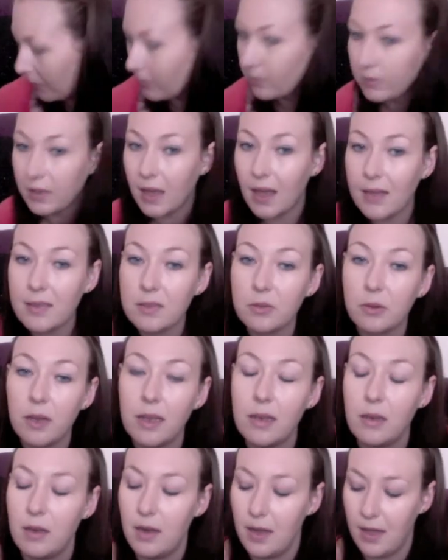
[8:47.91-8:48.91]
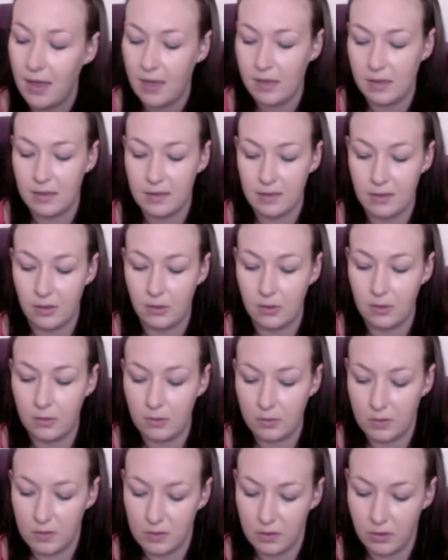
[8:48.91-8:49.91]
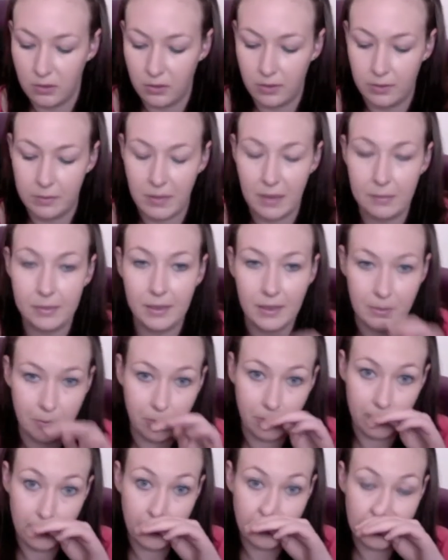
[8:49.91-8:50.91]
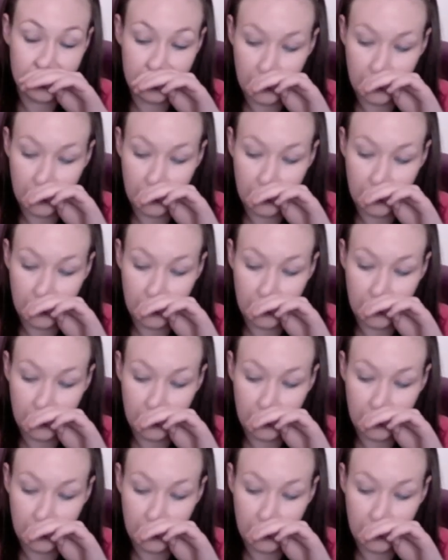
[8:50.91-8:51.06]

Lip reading: Last one is also a Maybelline product.